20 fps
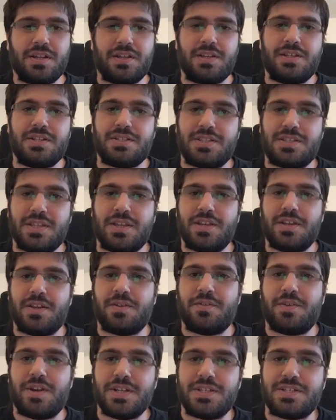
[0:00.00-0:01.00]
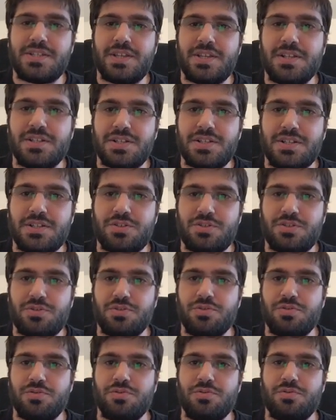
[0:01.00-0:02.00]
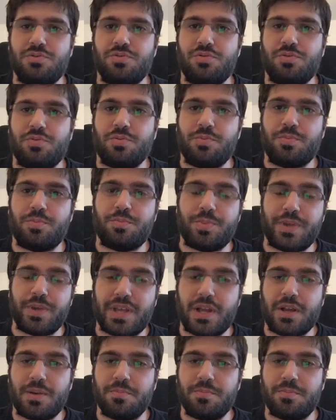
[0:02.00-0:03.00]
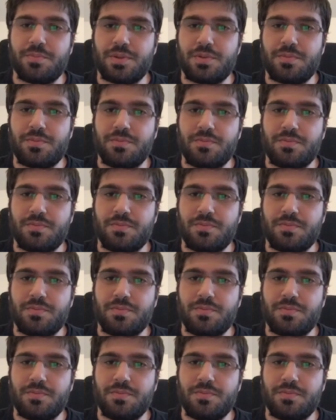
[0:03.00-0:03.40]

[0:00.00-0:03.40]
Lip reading: is the right skill set to become,